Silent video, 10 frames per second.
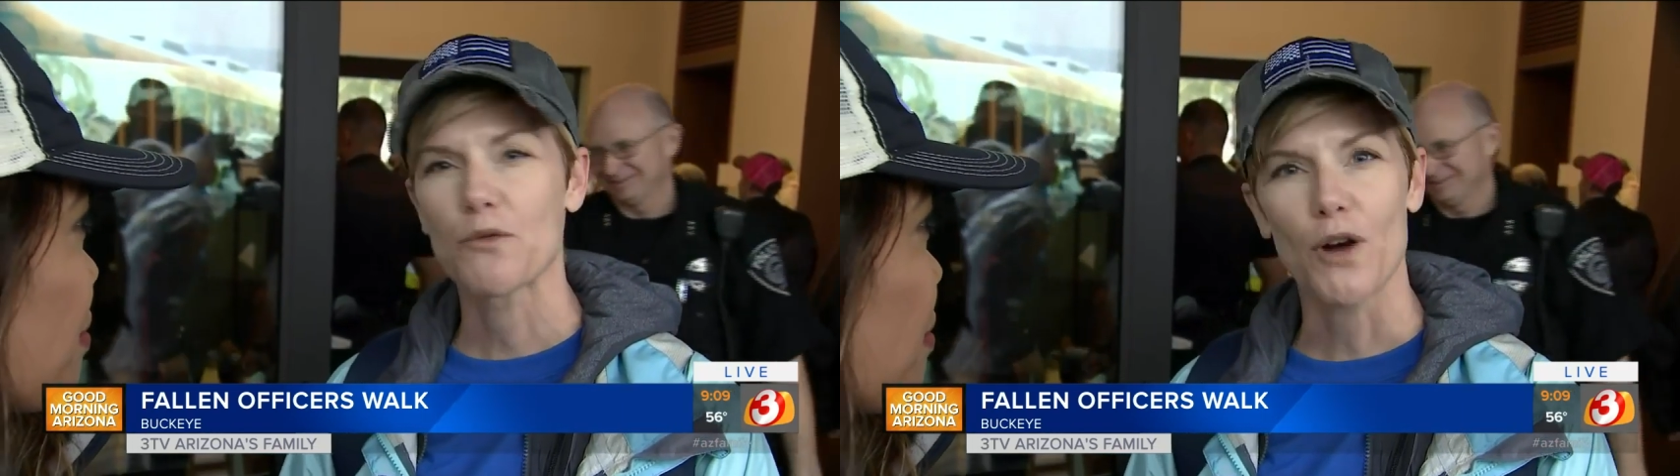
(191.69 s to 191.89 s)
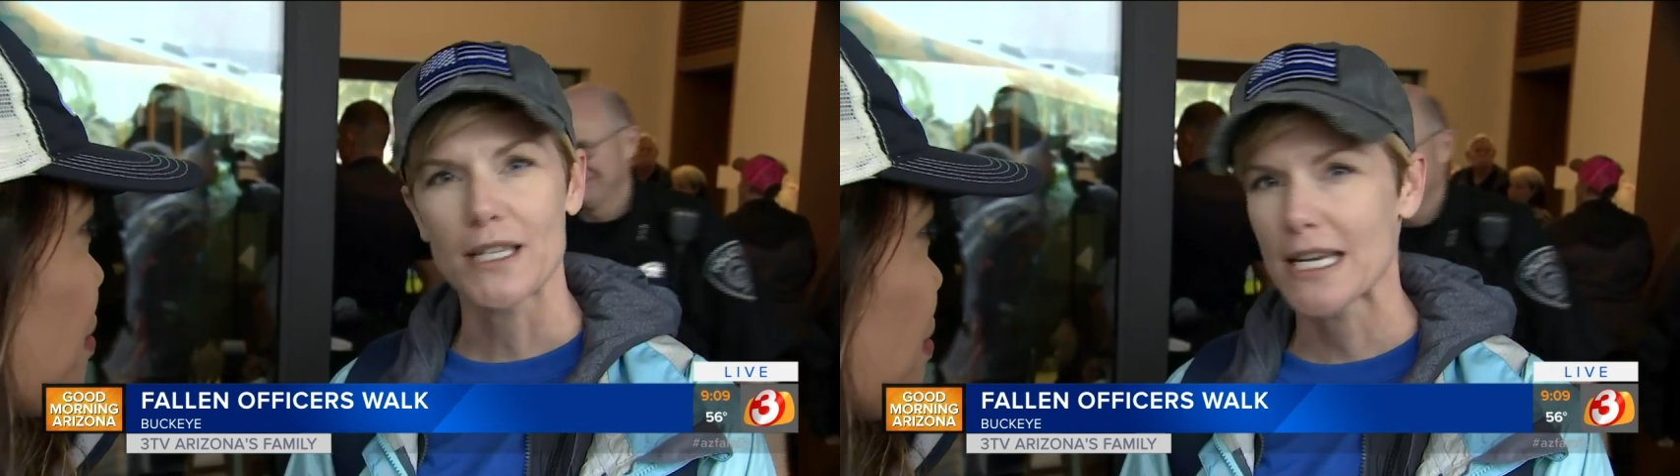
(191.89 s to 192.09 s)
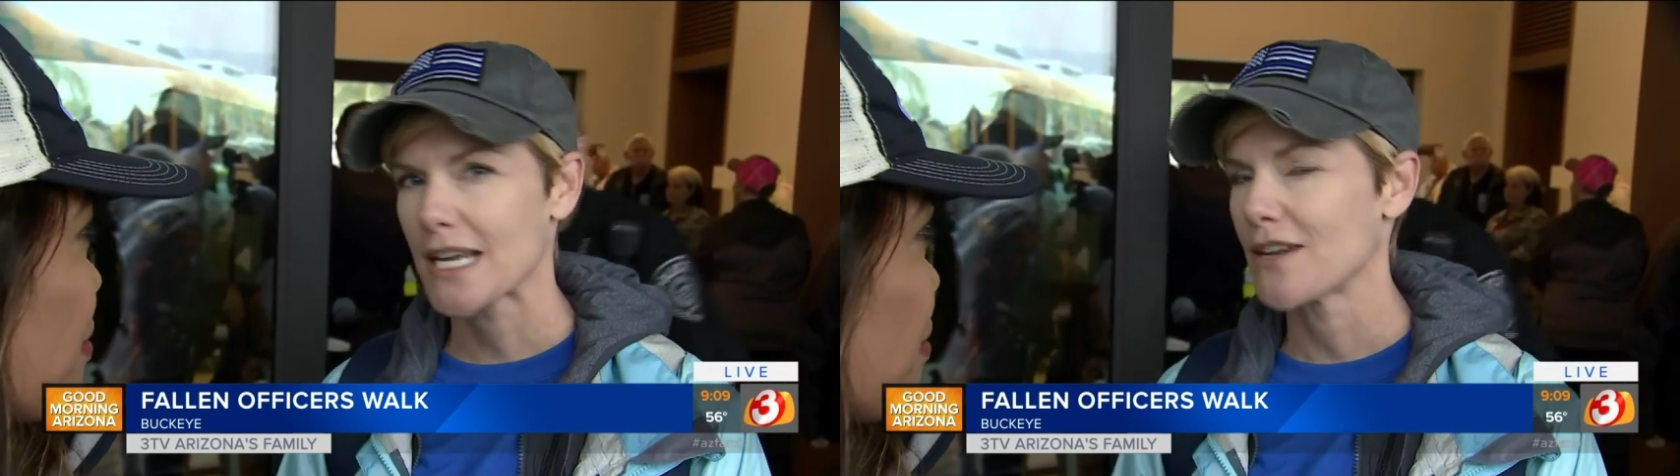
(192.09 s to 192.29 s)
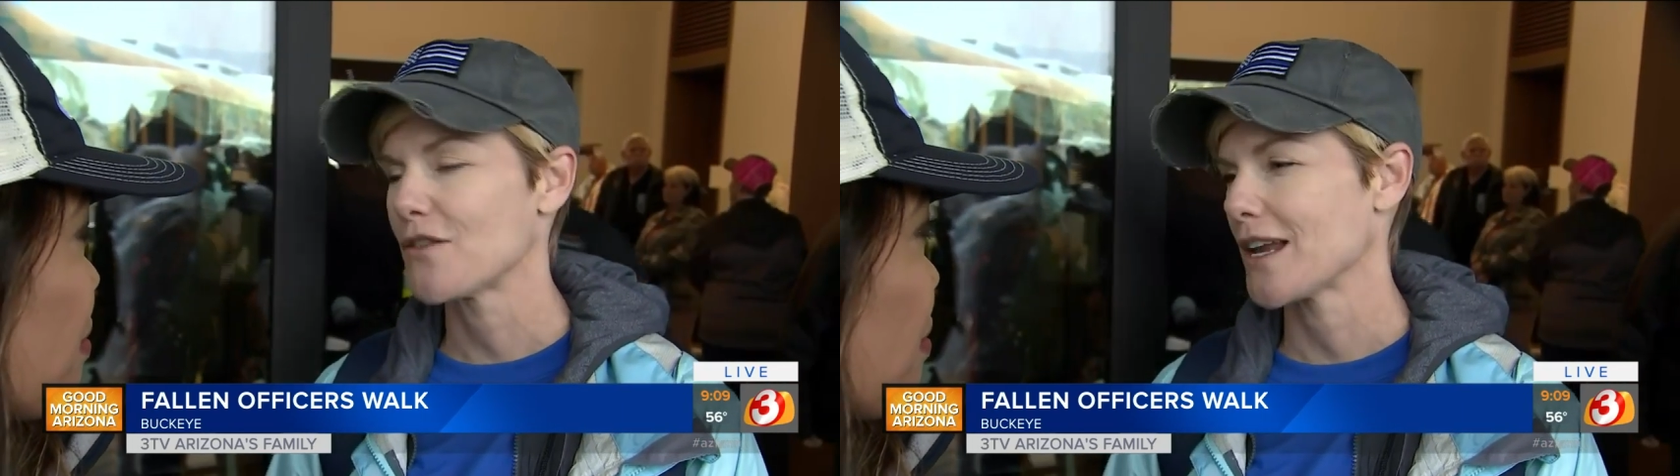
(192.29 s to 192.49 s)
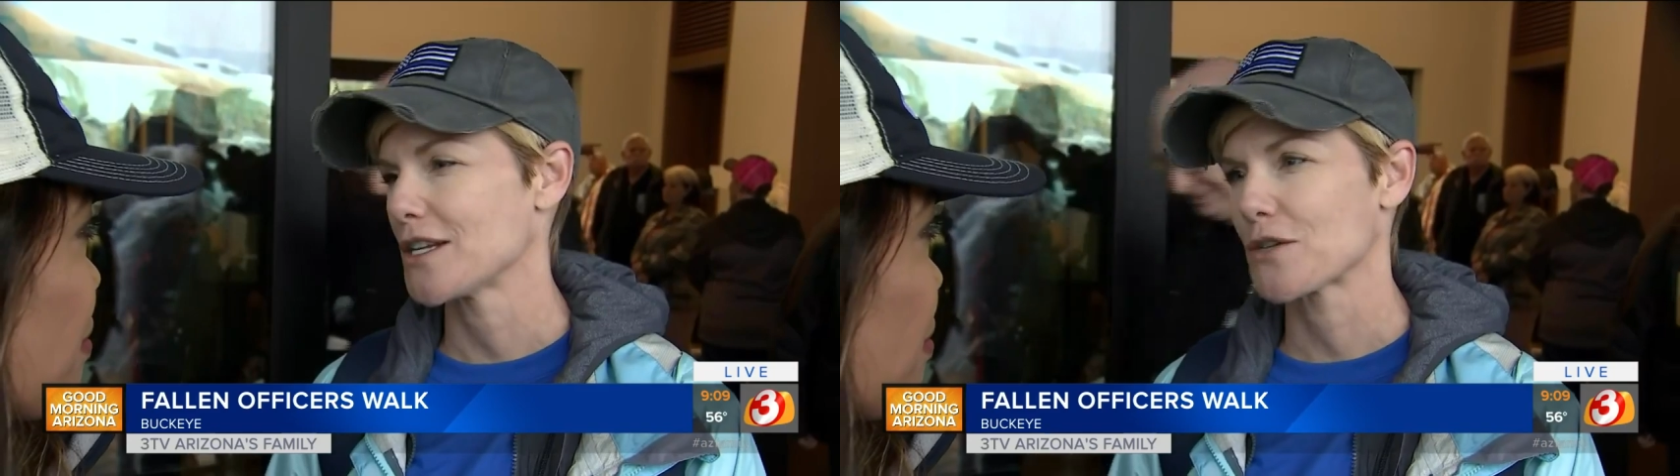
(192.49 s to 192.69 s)
We've all taken
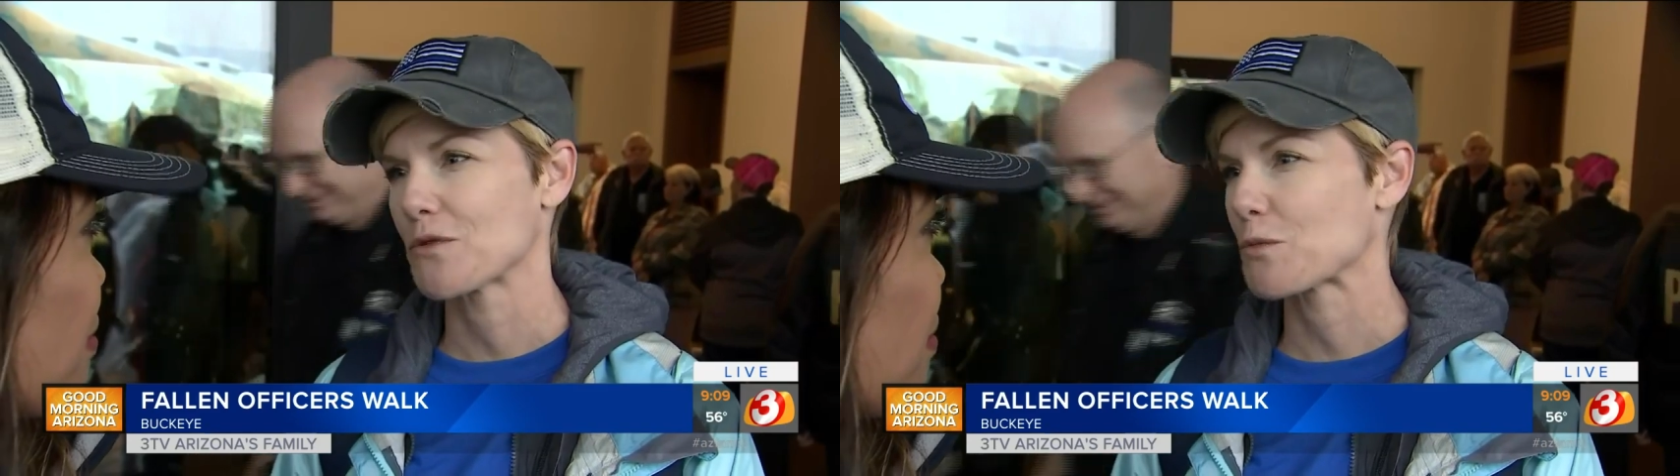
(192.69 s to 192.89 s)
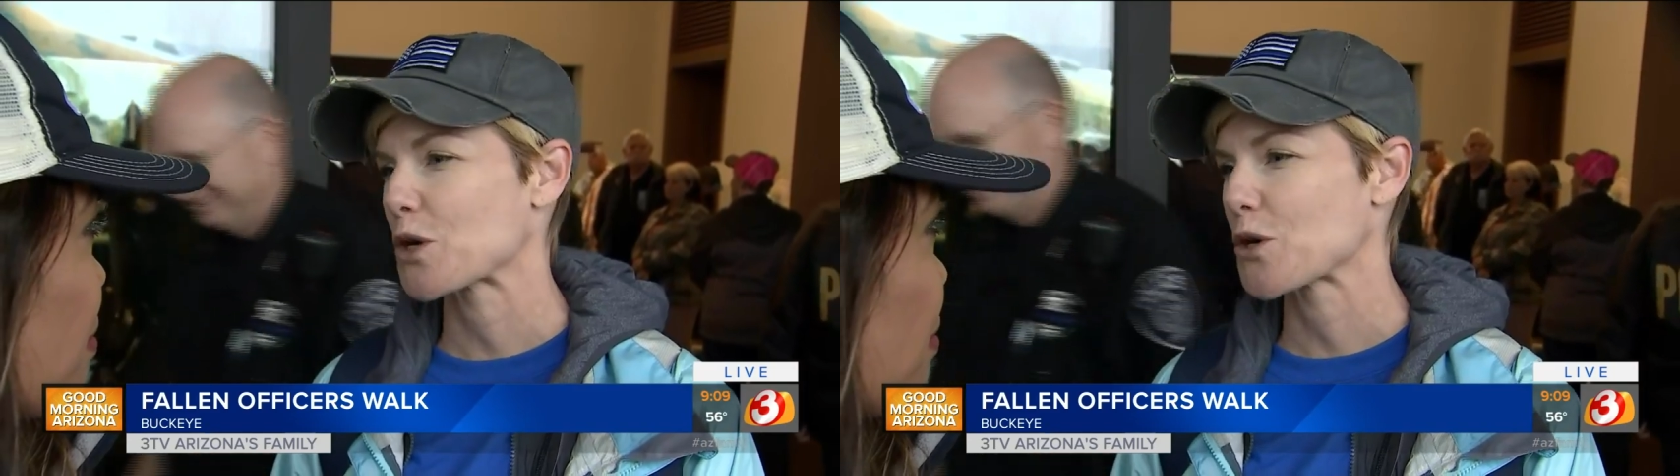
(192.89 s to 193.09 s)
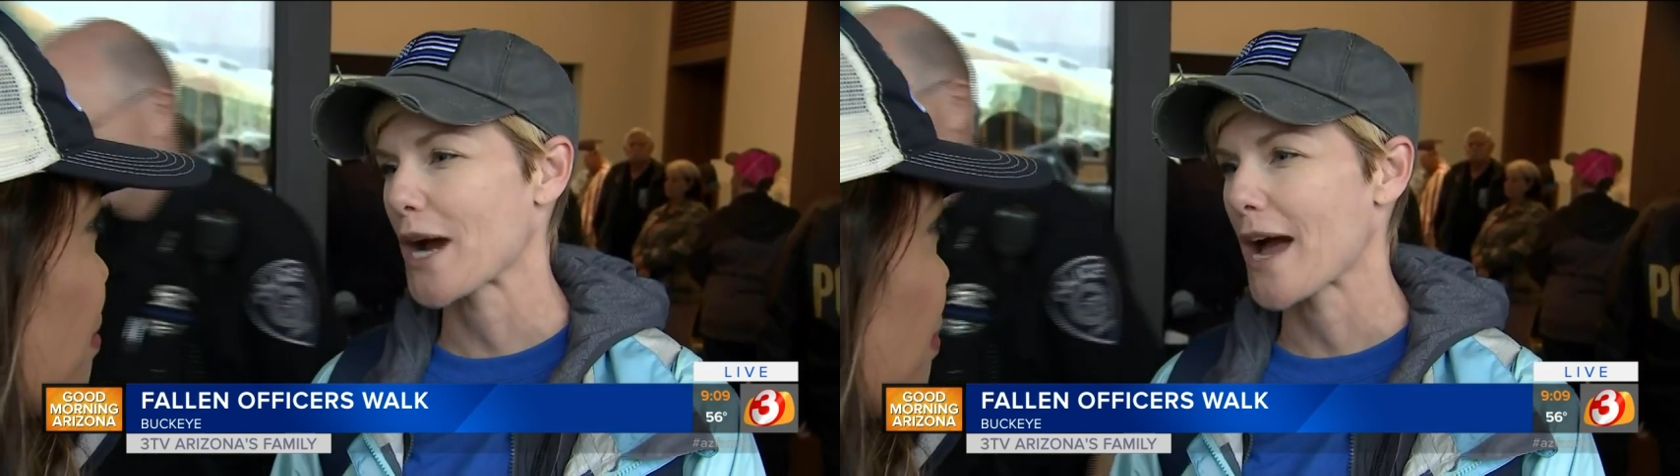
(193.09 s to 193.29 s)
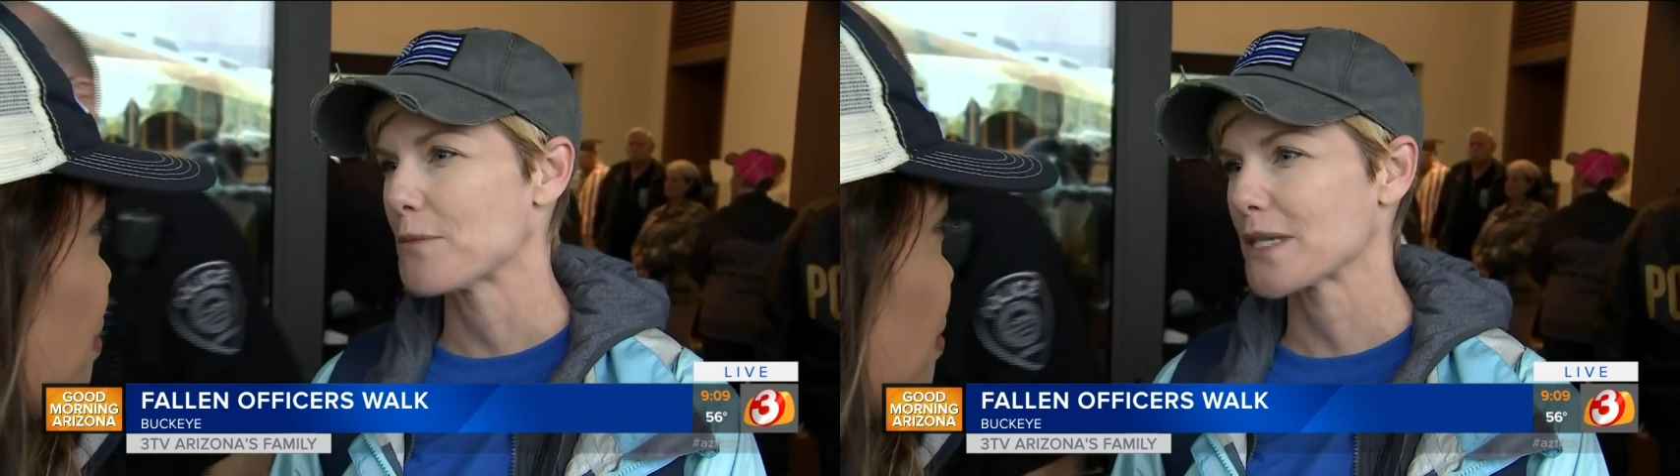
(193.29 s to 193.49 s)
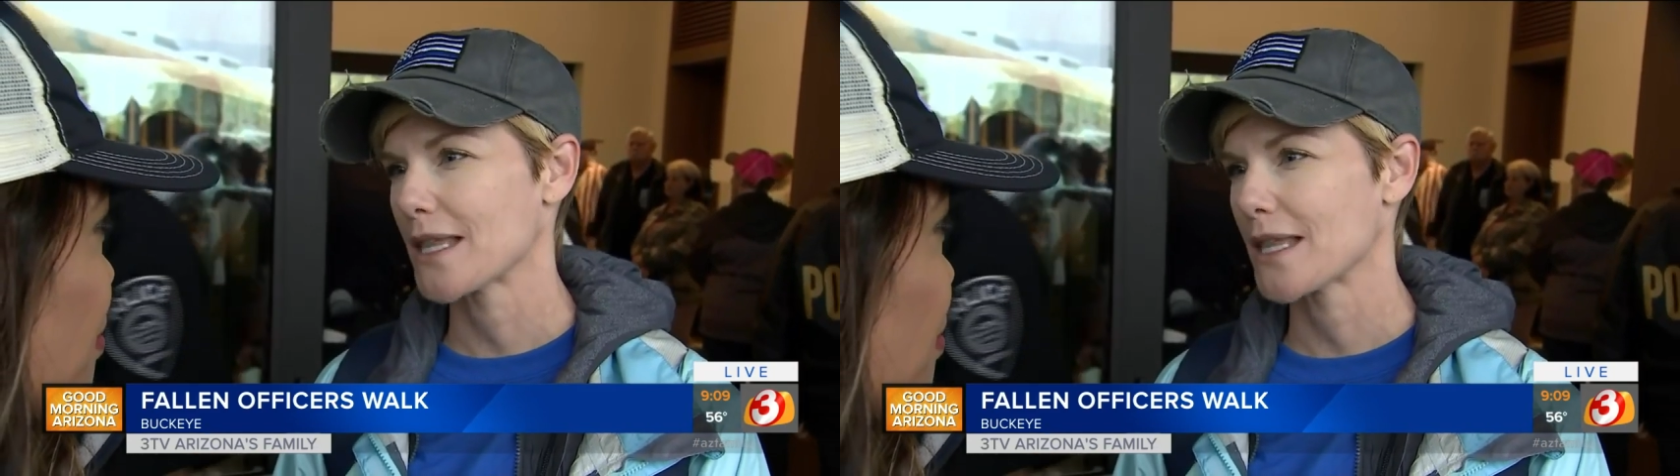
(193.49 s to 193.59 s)
advantage of the programs,